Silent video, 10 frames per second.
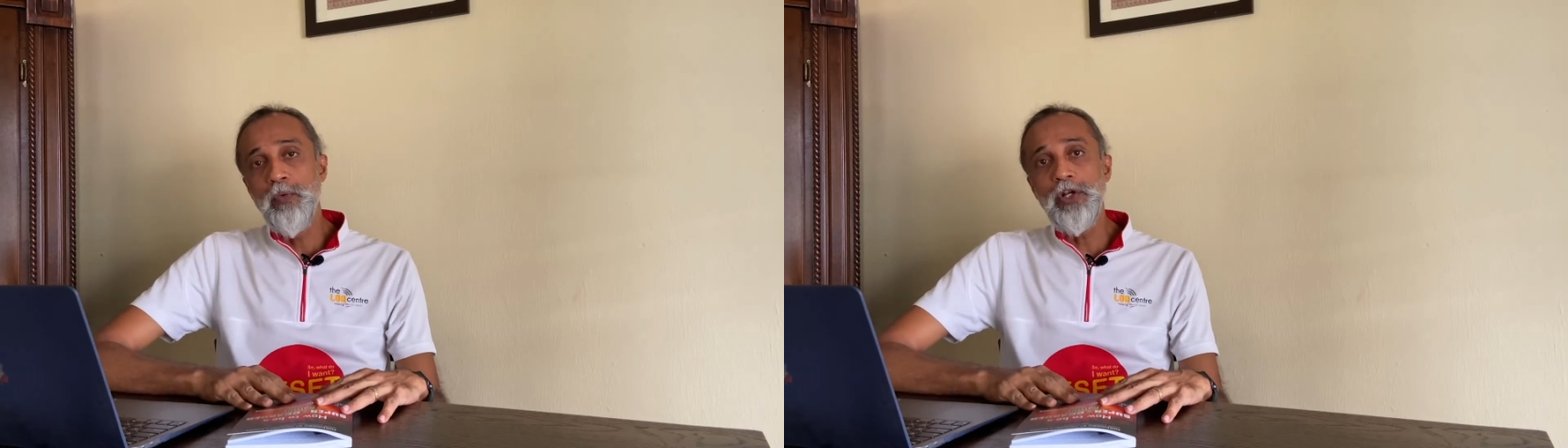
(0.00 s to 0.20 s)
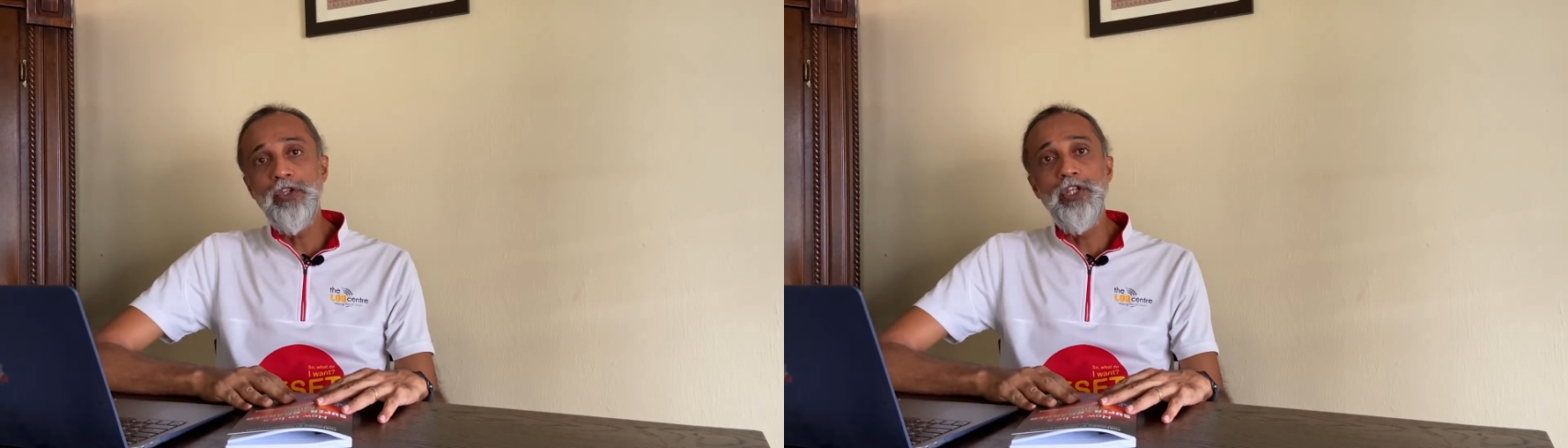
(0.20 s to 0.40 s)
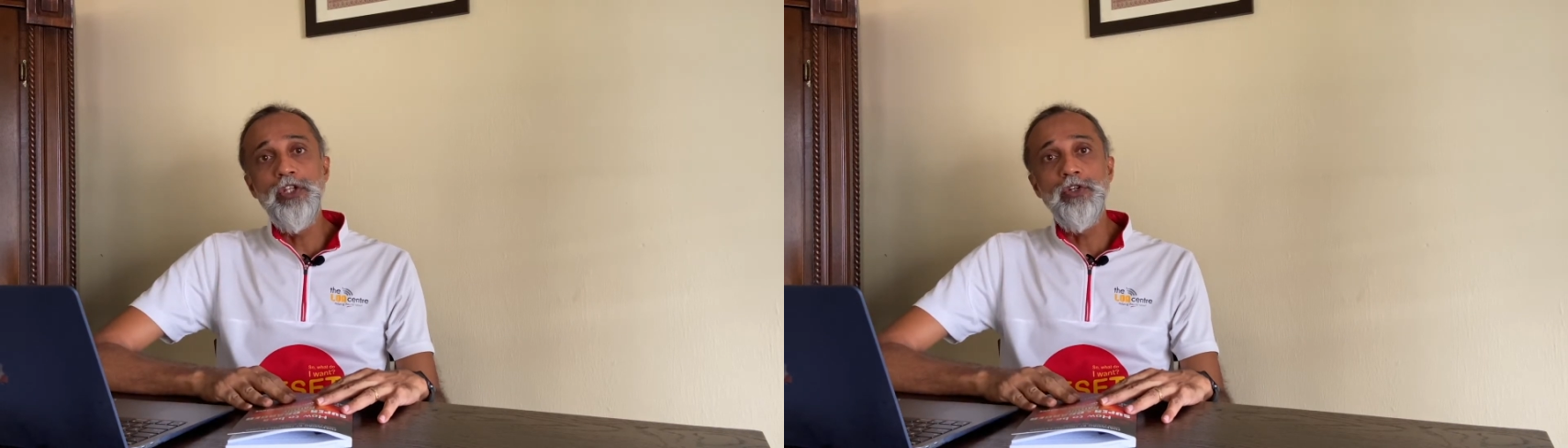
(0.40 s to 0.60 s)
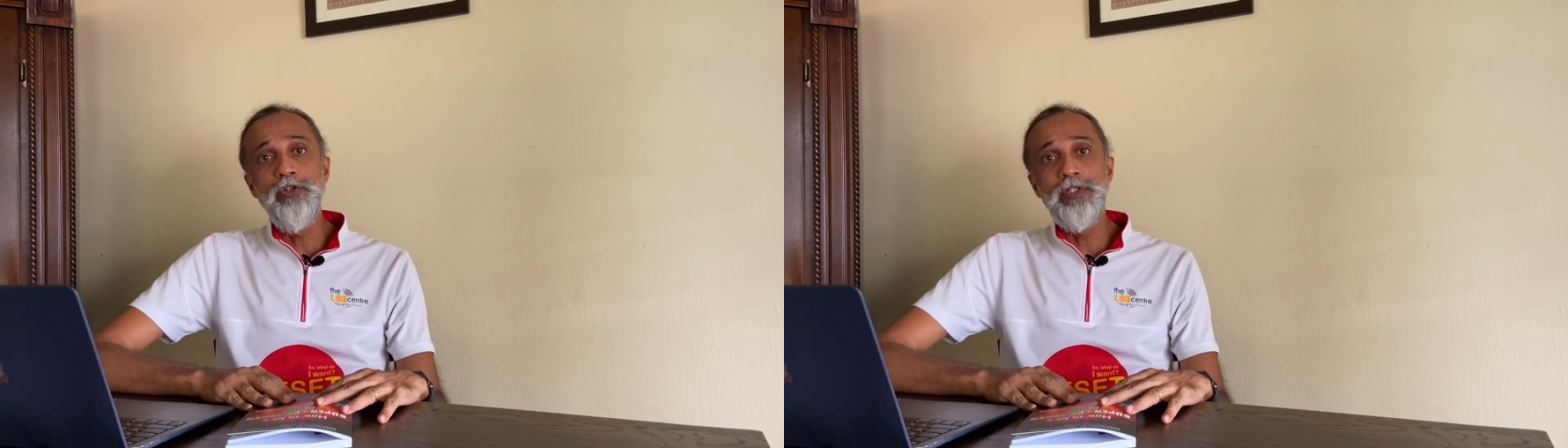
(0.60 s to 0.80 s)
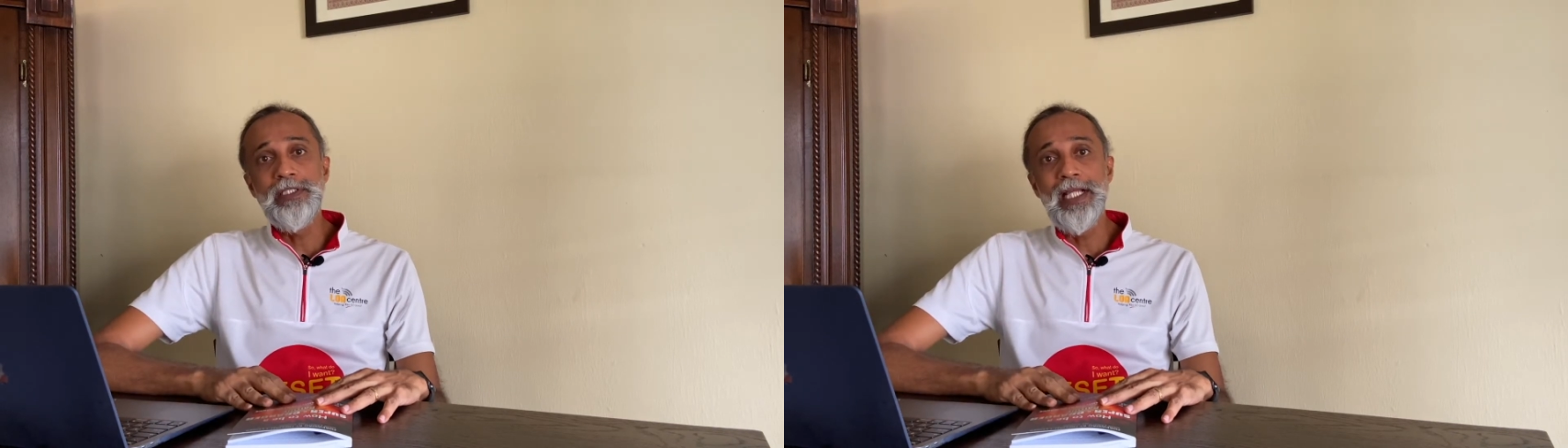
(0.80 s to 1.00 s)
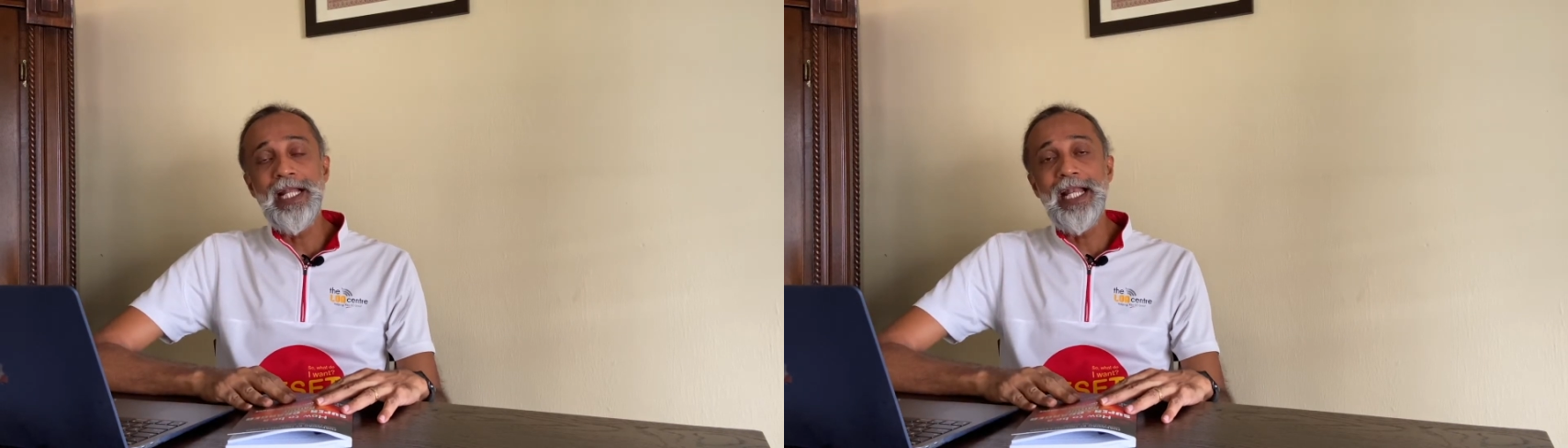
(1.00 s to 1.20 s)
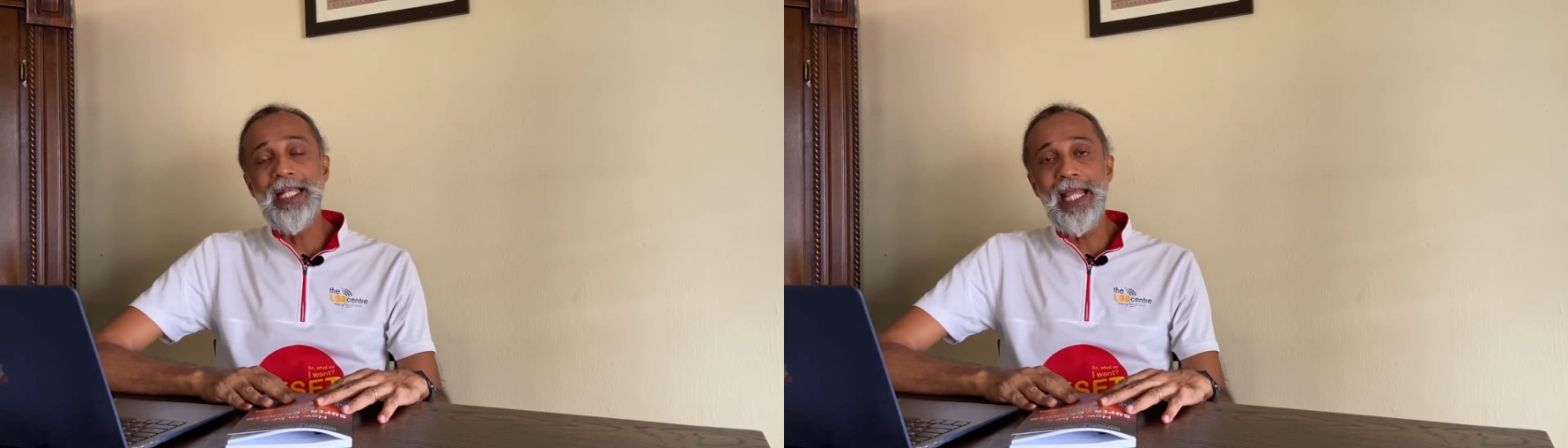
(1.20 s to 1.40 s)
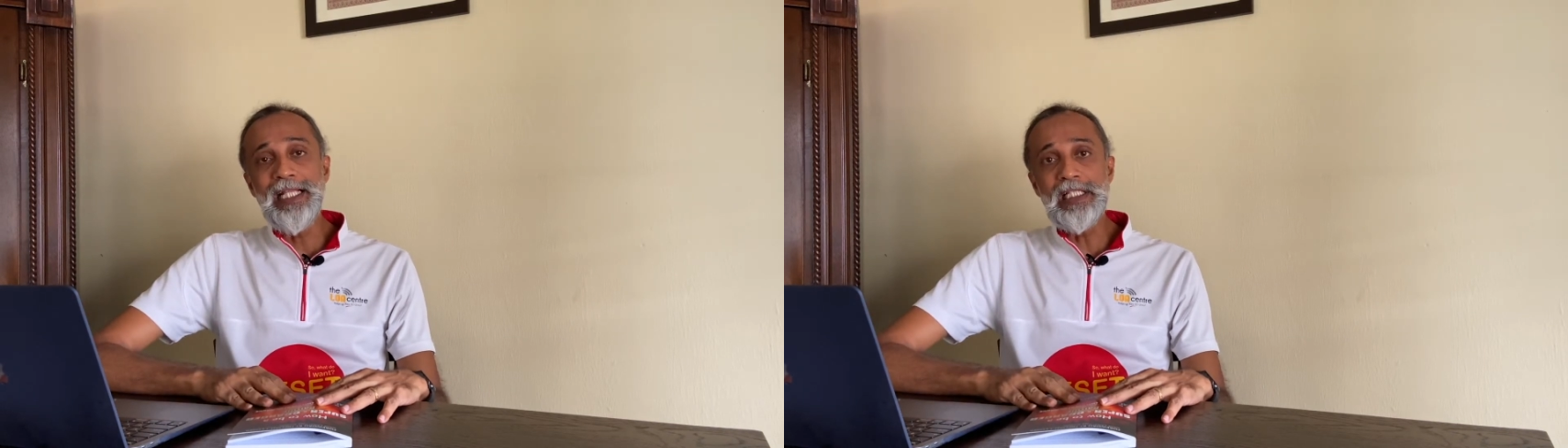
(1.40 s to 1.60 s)
what you need to do is
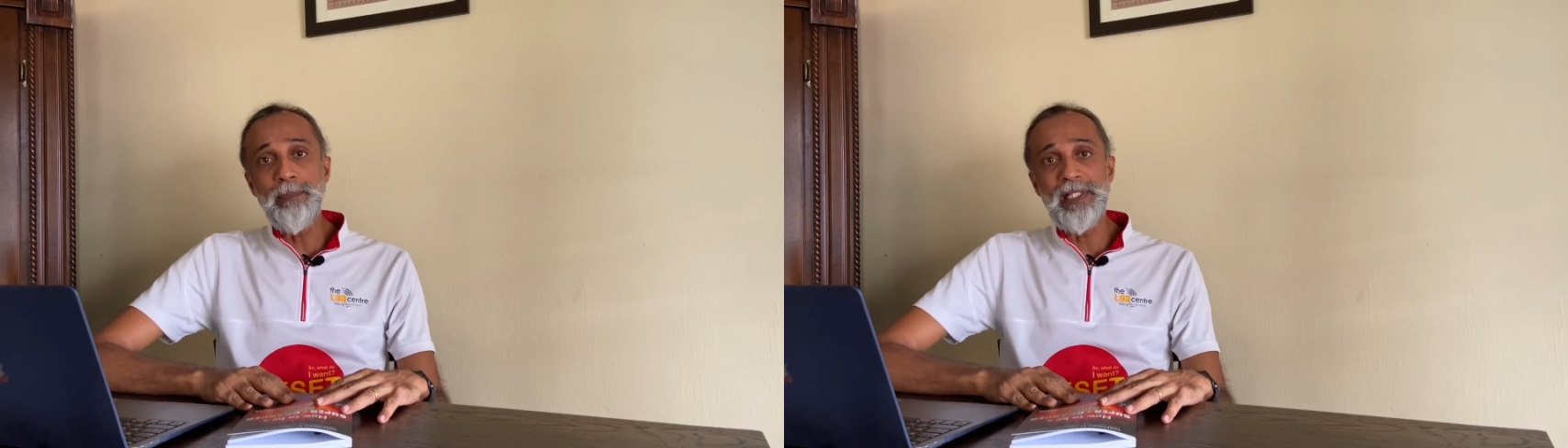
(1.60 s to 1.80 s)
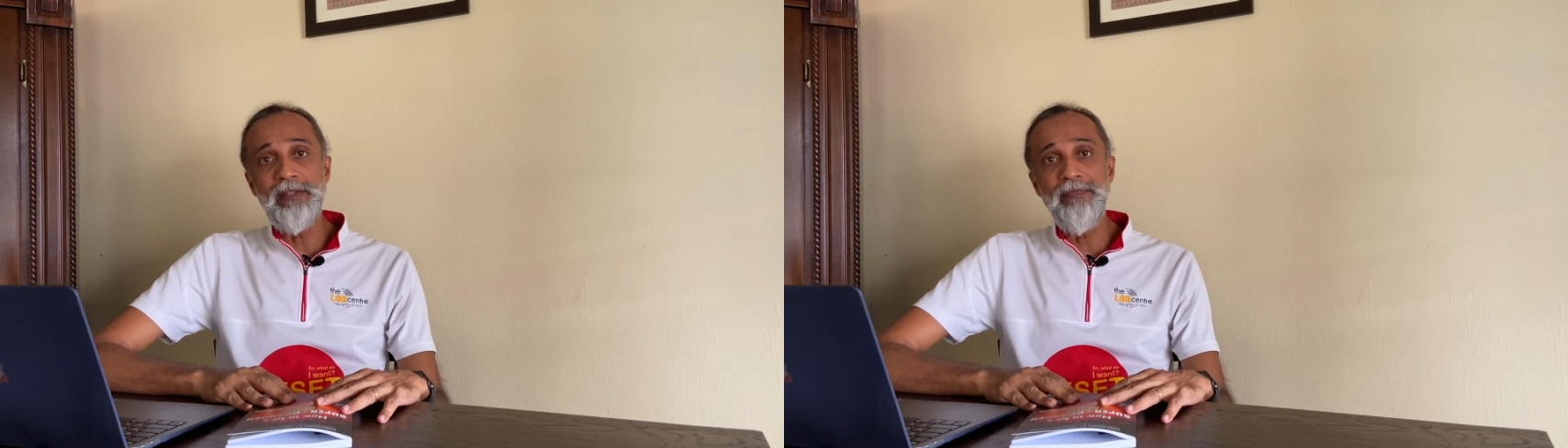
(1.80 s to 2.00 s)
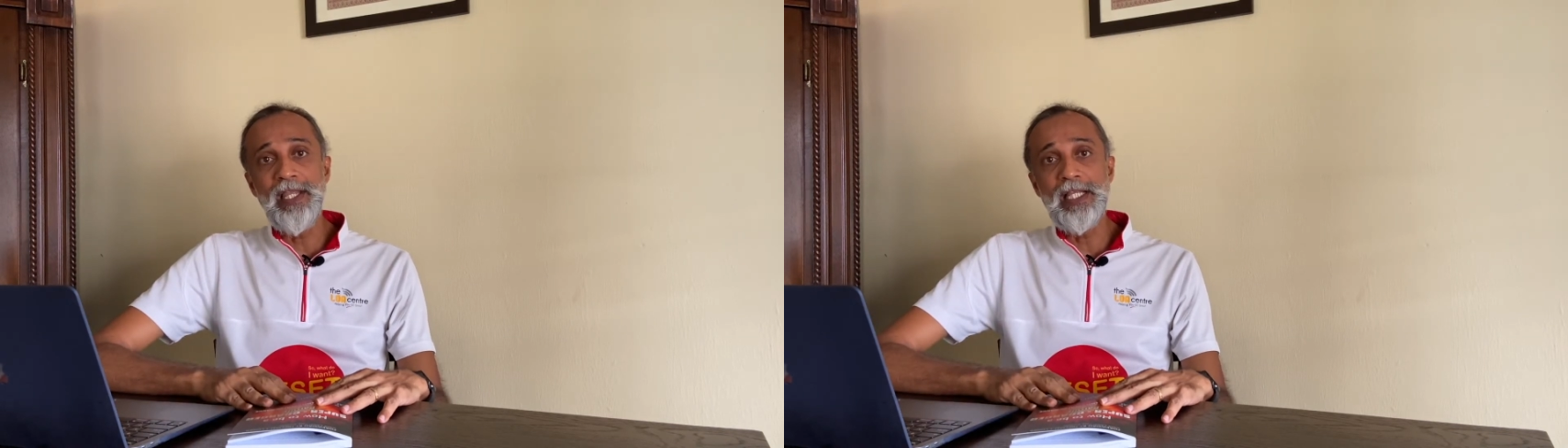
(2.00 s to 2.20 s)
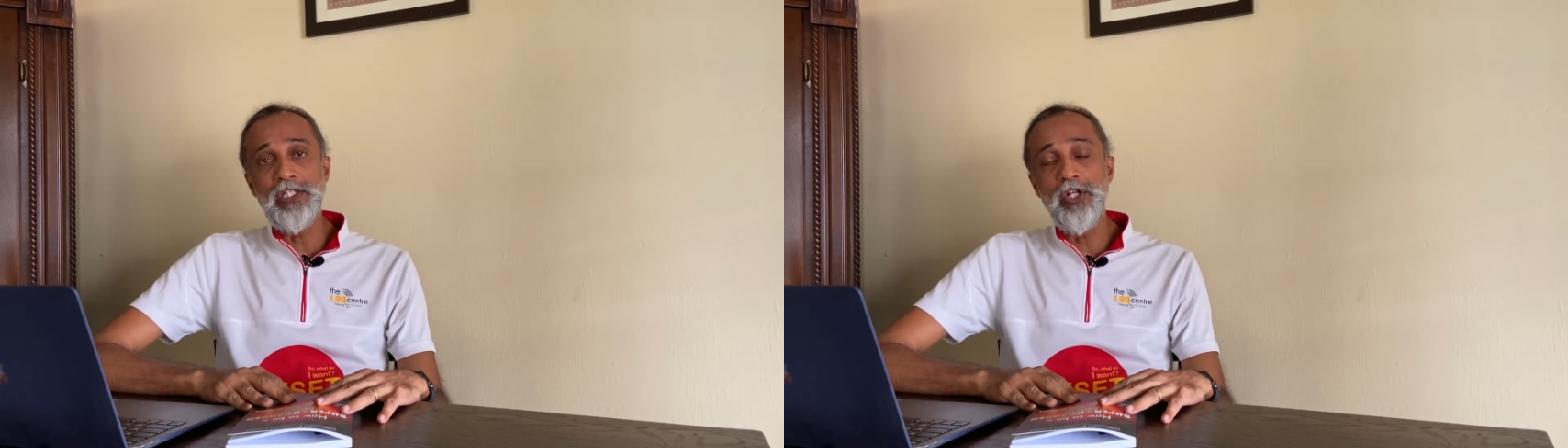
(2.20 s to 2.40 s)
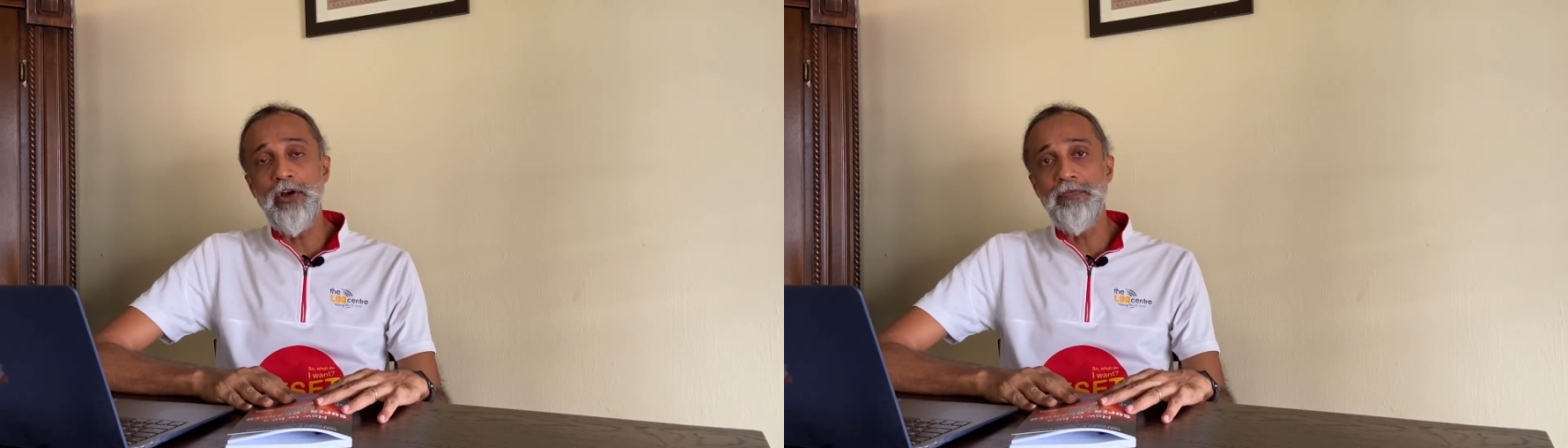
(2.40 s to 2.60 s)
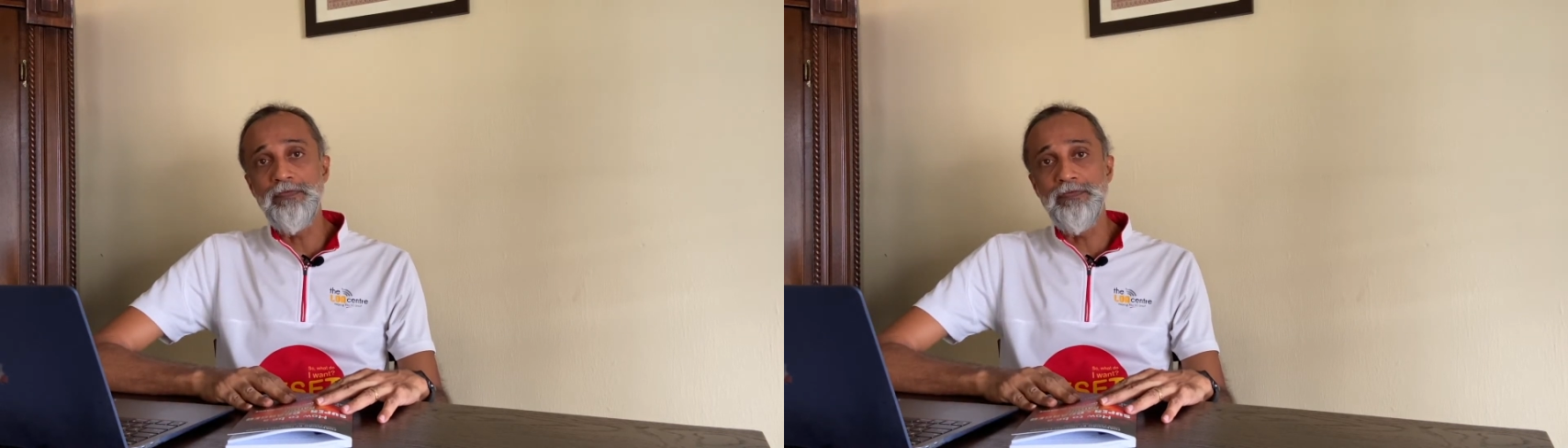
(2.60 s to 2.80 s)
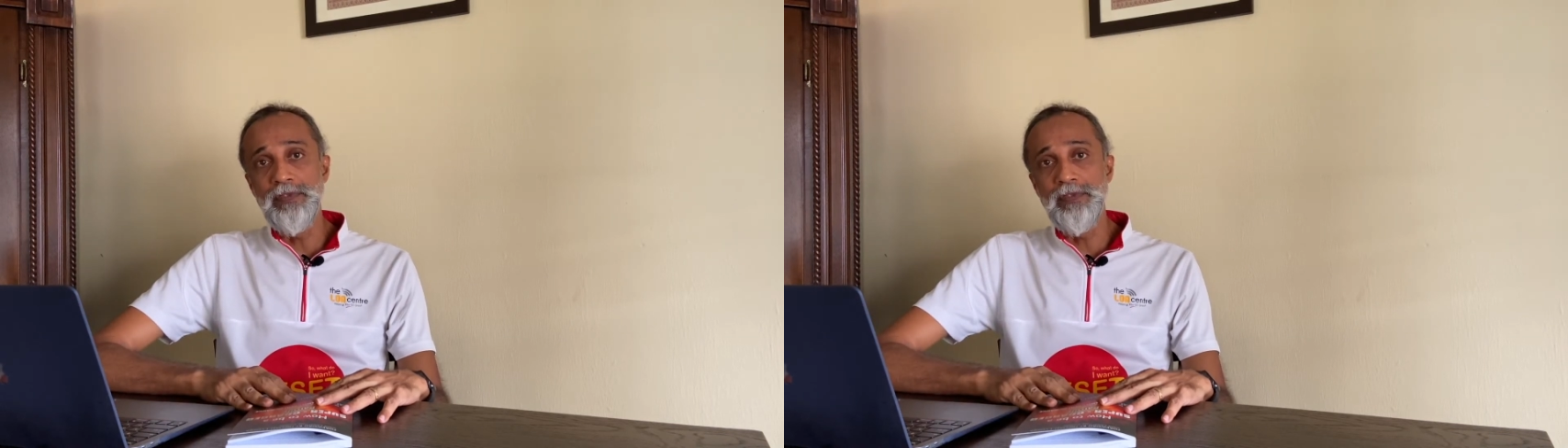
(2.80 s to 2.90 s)
that take the specification of